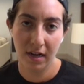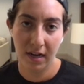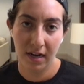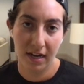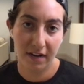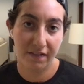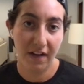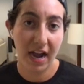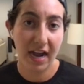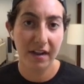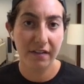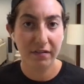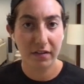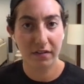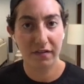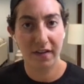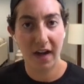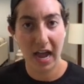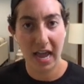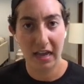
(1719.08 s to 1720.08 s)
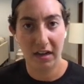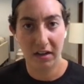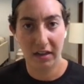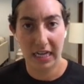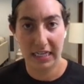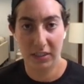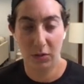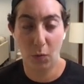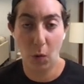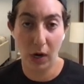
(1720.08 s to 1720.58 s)
If I have a file
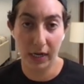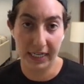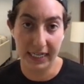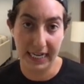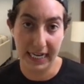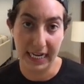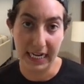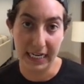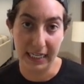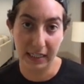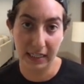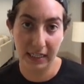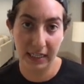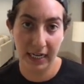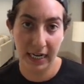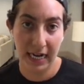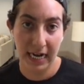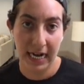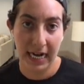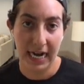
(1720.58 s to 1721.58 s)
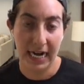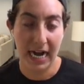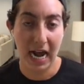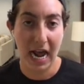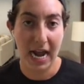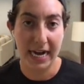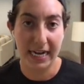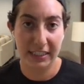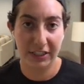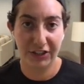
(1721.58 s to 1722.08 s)
that's 1 gig and
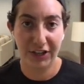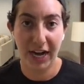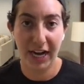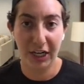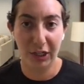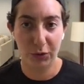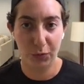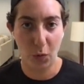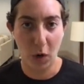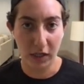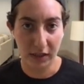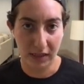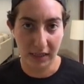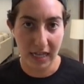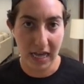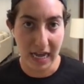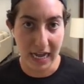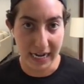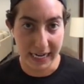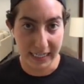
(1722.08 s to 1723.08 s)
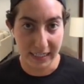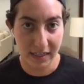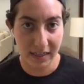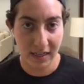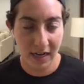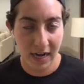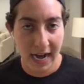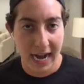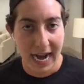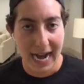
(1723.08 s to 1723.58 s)
I change 1 line,
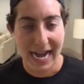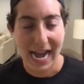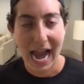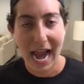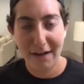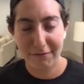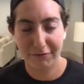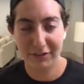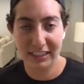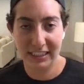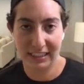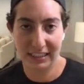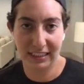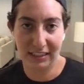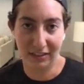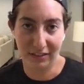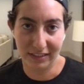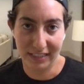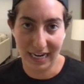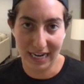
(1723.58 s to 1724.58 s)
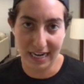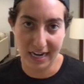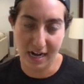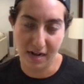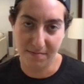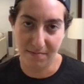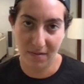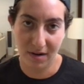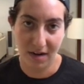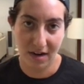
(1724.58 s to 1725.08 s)
and every single
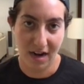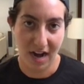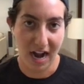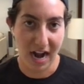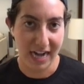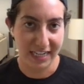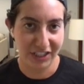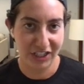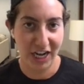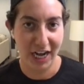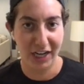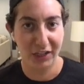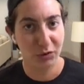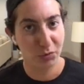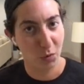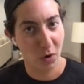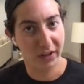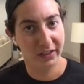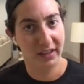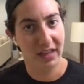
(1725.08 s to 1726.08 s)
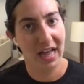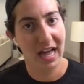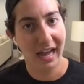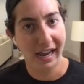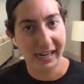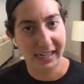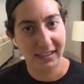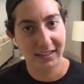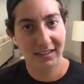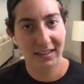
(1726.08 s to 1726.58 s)
time I change 1
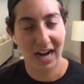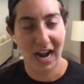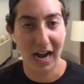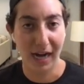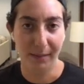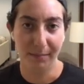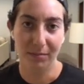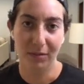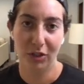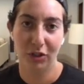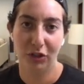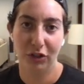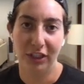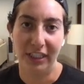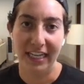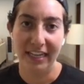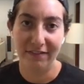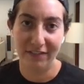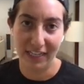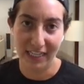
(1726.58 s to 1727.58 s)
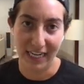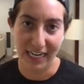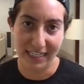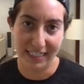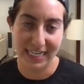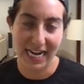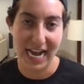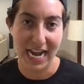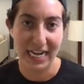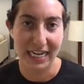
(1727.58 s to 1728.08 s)
line, I'm giving and
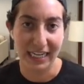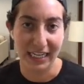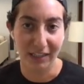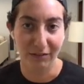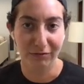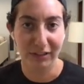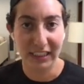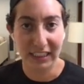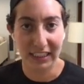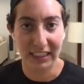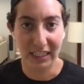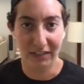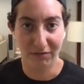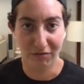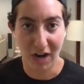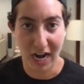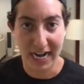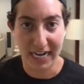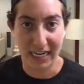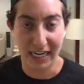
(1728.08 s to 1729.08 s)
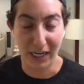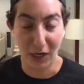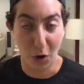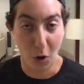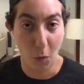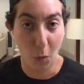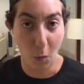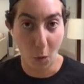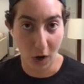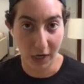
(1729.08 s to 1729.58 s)
taking, reading and writing
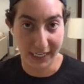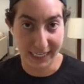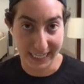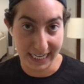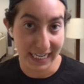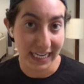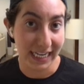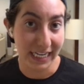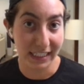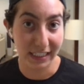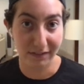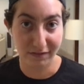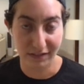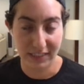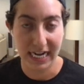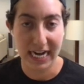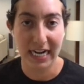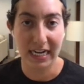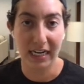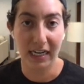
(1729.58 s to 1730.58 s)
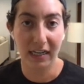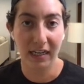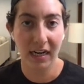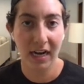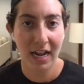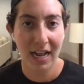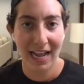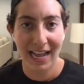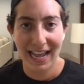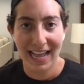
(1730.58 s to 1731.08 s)
1 gig of data,
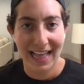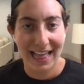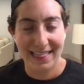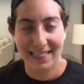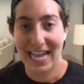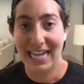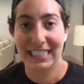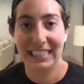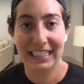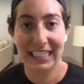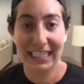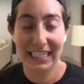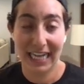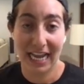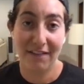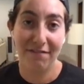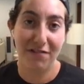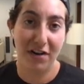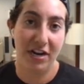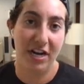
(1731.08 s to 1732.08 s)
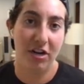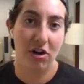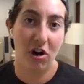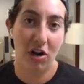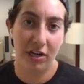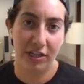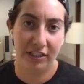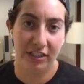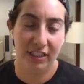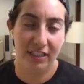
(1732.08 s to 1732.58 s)
that's going to get very
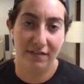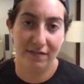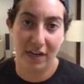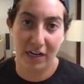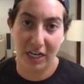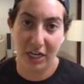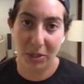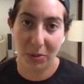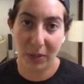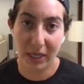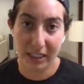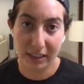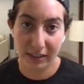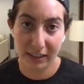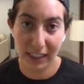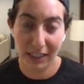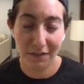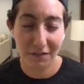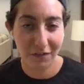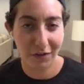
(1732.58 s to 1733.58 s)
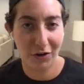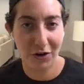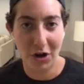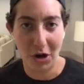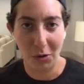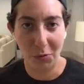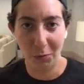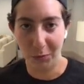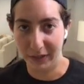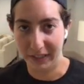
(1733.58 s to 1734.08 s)
costly very quickly for
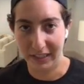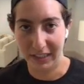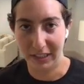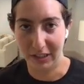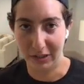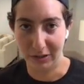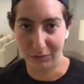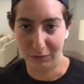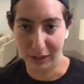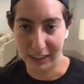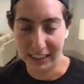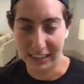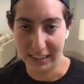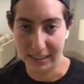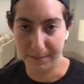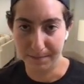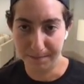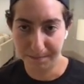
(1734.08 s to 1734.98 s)
no really good reason.